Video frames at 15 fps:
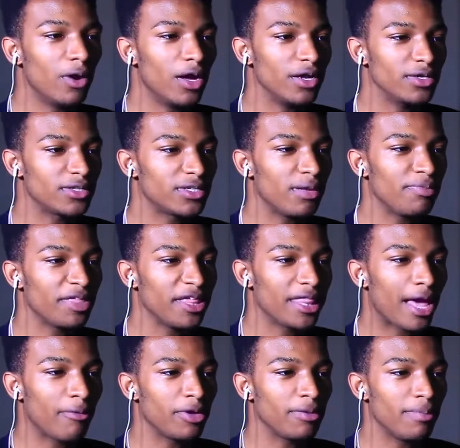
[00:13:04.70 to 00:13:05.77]
was
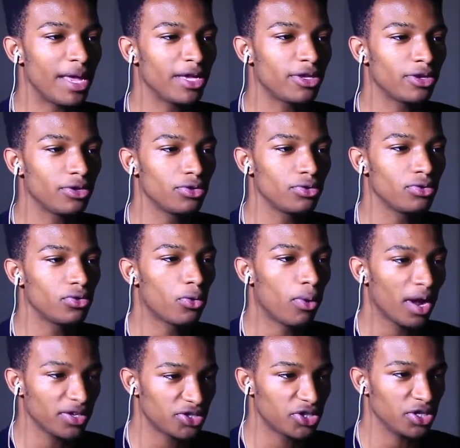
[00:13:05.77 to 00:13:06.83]
something that would make you
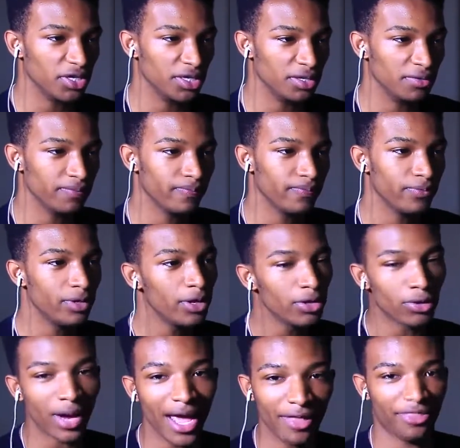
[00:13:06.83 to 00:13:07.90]
question
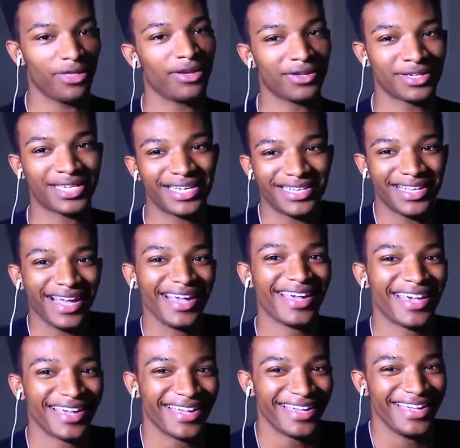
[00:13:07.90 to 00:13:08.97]
your ethics.
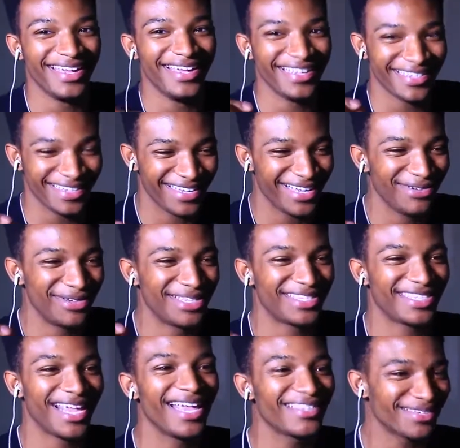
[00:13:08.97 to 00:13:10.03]
like he, he
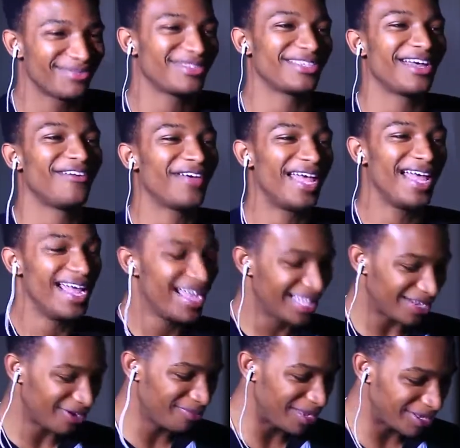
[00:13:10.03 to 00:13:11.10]
would say some stuff
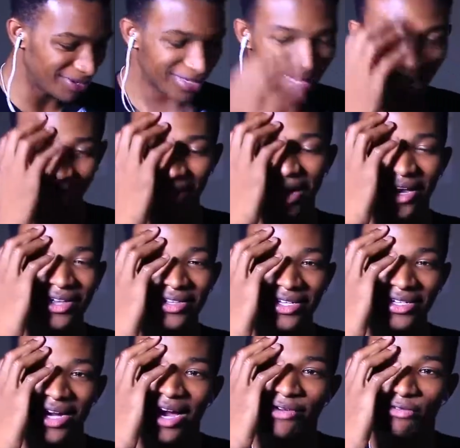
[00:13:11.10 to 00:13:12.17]
that would make you say
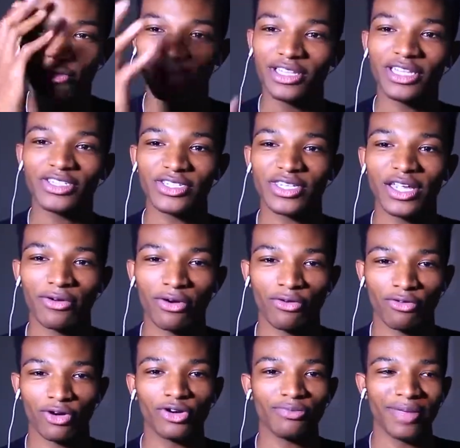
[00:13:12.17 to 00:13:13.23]
like, did I really just
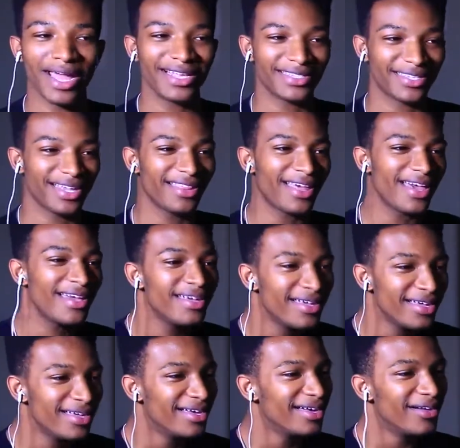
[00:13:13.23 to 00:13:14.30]
hear a grown man say that?
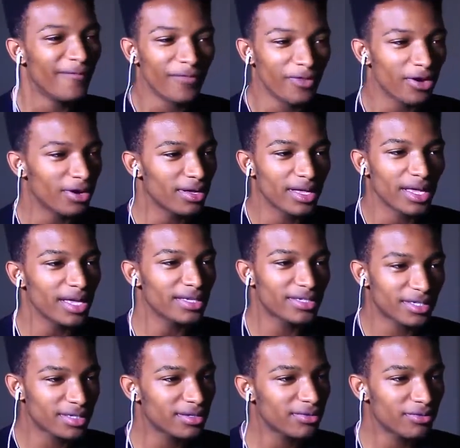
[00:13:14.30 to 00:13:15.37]

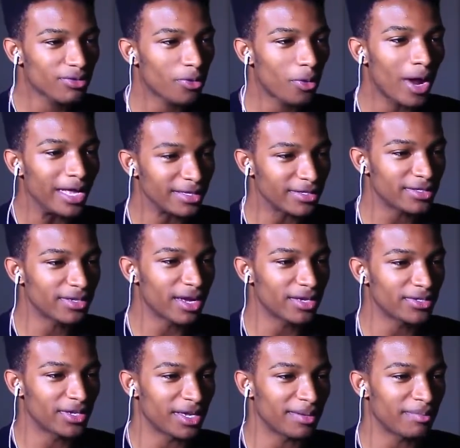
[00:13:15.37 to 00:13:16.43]
It's quite
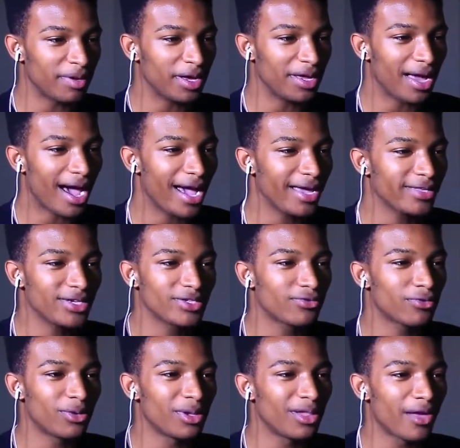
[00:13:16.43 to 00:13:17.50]
disgusting, but I
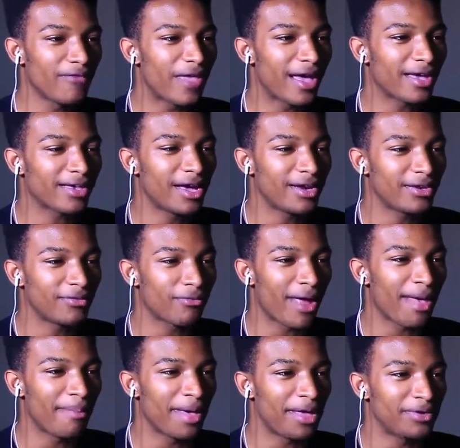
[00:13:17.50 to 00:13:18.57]
just grew to love that kind
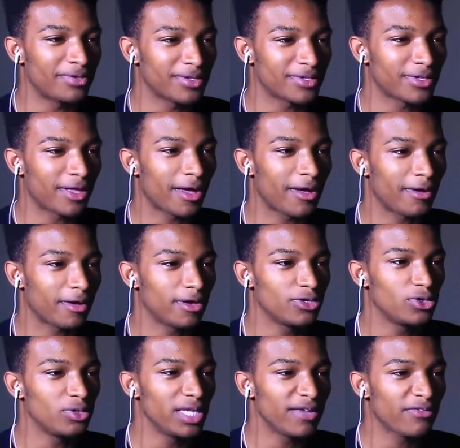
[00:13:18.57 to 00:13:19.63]
of rap battling style
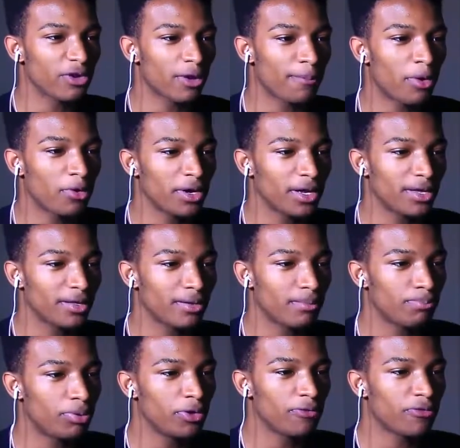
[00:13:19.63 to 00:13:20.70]
because you leave your opponent
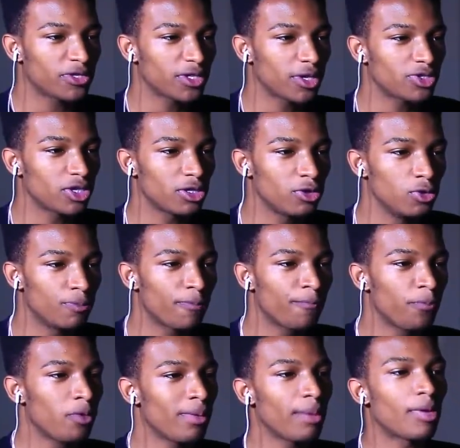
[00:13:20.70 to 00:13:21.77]
put for such a loop.
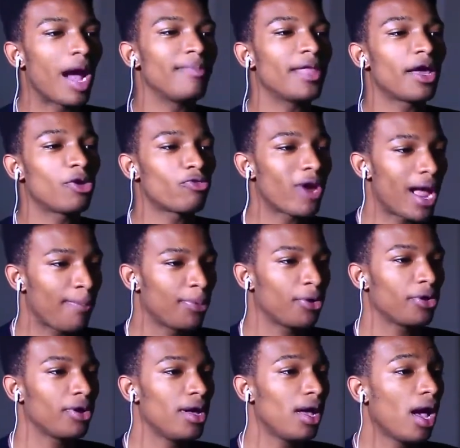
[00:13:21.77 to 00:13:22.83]
Remember, I'm not a
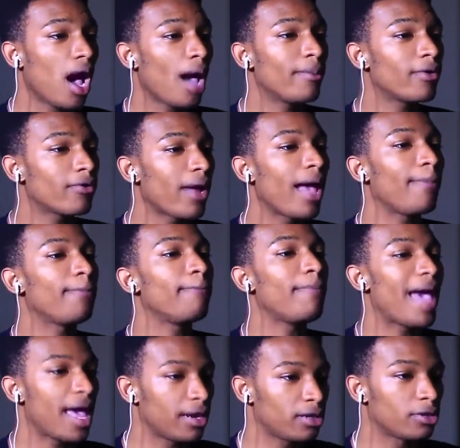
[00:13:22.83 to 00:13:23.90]
rapper, I'm a
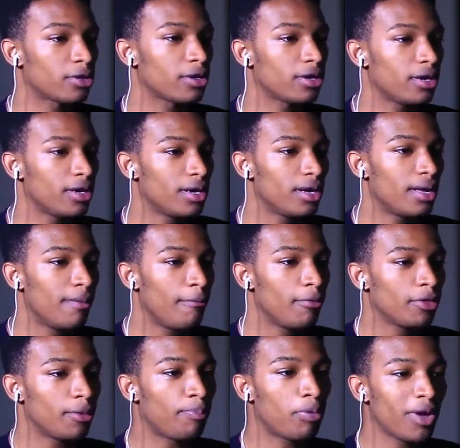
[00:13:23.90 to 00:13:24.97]
rap battler.
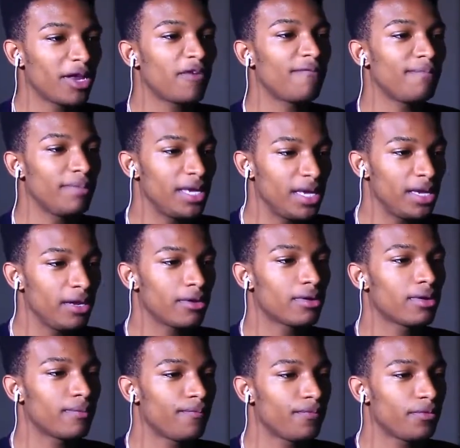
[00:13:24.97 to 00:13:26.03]
The point of
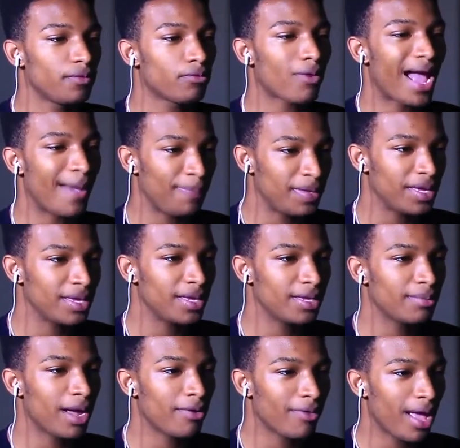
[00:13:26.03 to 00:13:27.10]
me rapping
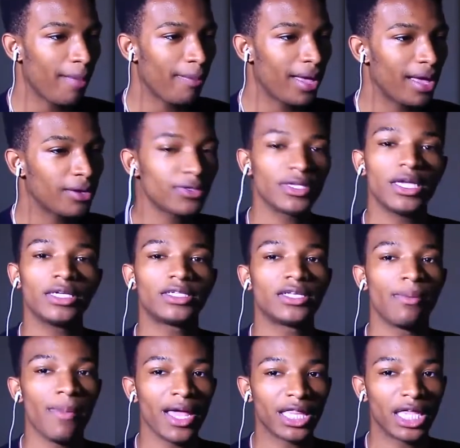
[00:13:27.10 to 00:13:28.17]
in my rap battles
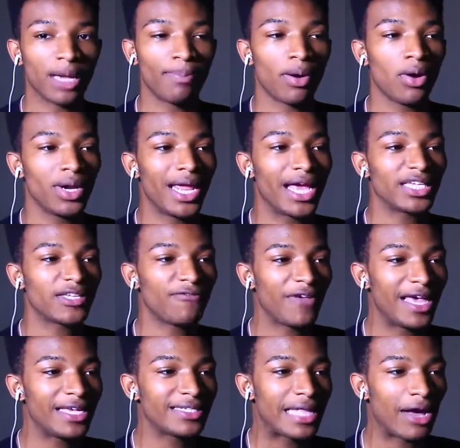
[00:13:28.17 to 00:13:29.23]
is to make the opponent as
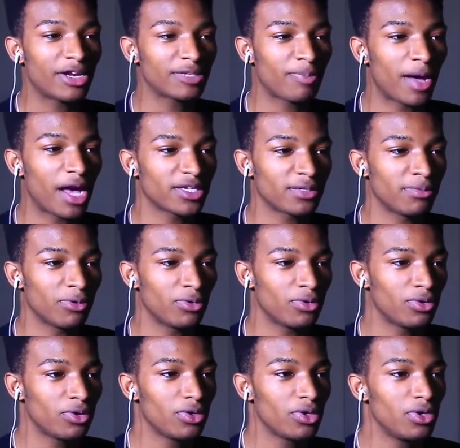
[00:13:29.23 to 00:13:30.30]
phased out as
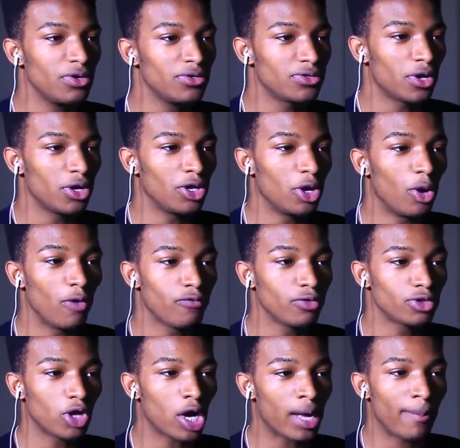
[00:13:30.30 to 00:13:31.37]
possible. So, you know,
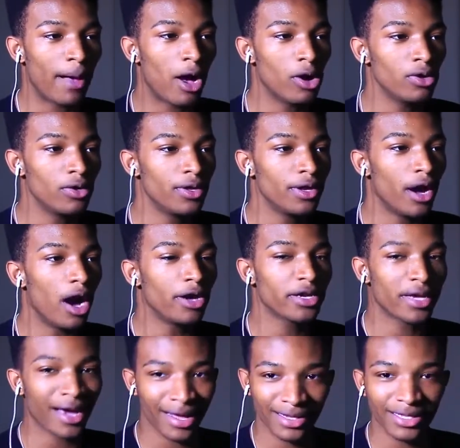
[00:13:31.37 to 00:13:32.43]
if you talk about
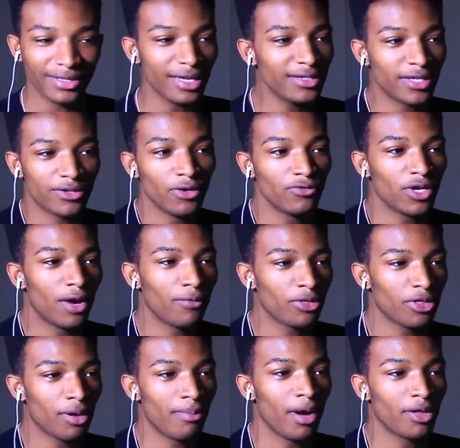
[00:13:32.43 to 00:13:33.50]
ungodly things that you've
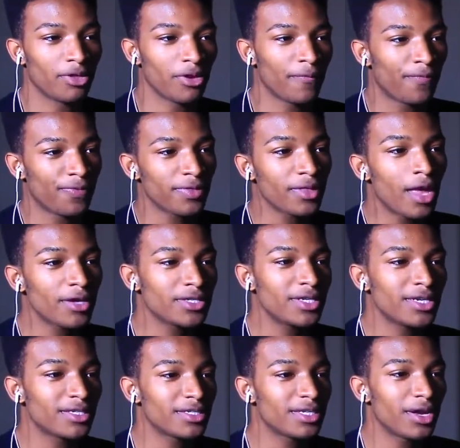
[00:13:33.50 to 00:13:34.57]
done with your mother,
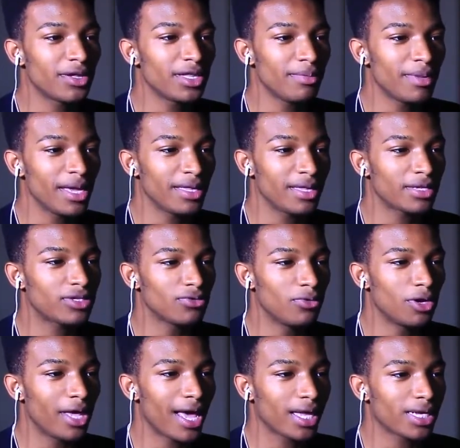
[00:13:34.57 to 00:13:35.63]
doesn't necessarily mean that
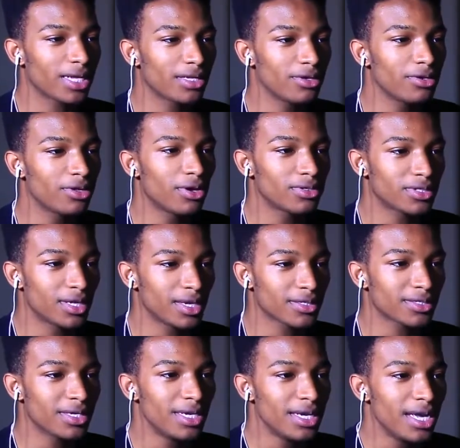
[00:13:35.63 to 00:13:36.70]
you want to actually do those
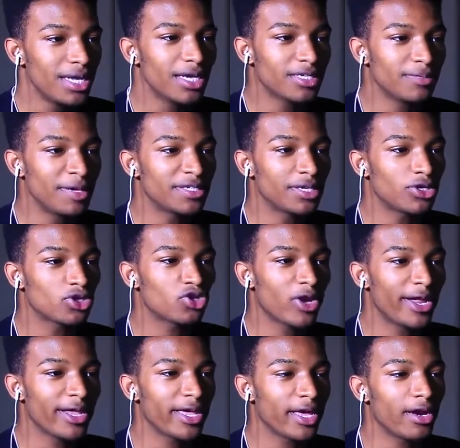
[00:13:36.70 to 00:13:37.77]
things. It just means that you're
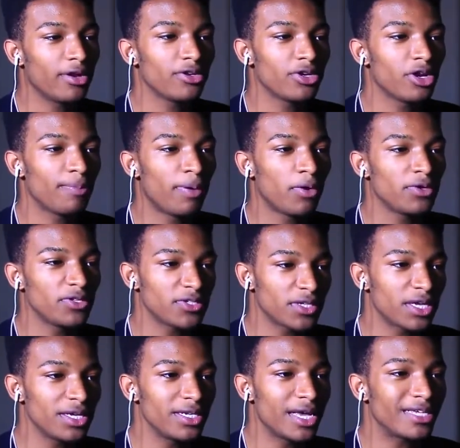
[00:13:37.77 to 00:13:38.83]
trying to get under your
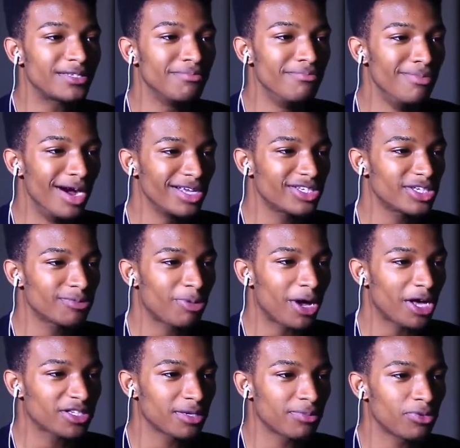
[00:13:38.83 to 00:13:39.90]
opponent's skin as much as
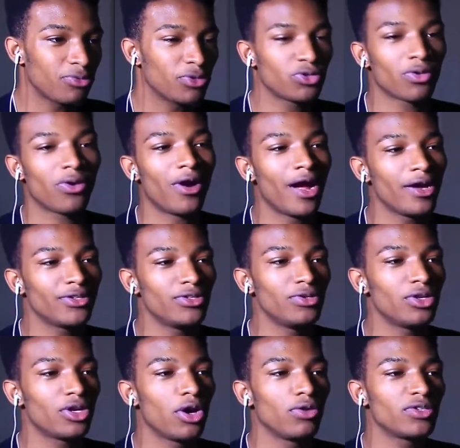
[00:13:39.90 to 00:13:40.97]
possible, which
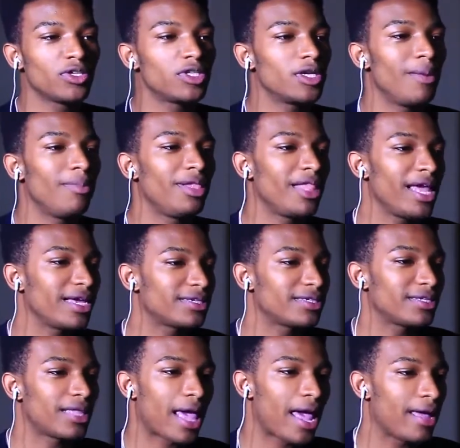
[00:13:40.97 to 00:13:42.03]
requires you to go to some
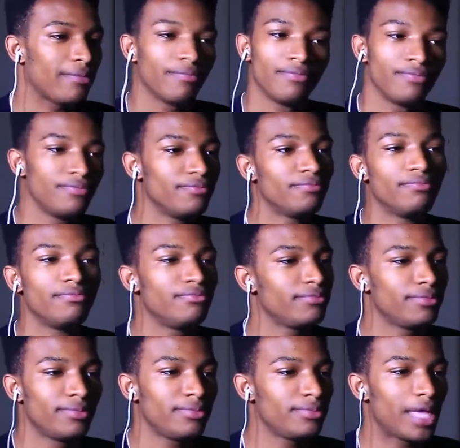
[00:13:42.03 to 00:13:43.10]
lengths that
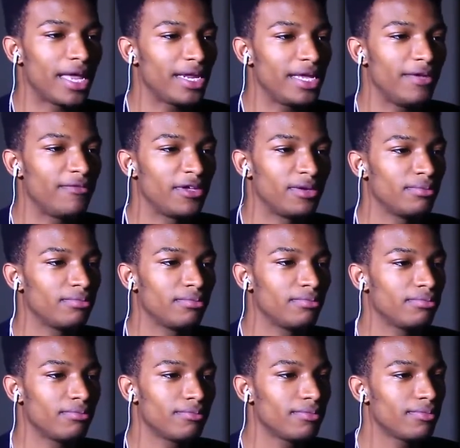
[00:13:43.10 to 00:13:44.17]
that
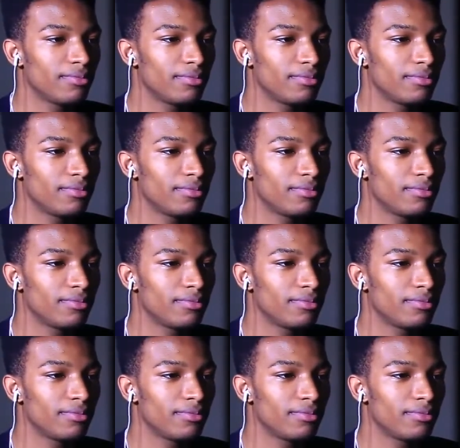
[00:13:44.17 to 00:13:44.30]
even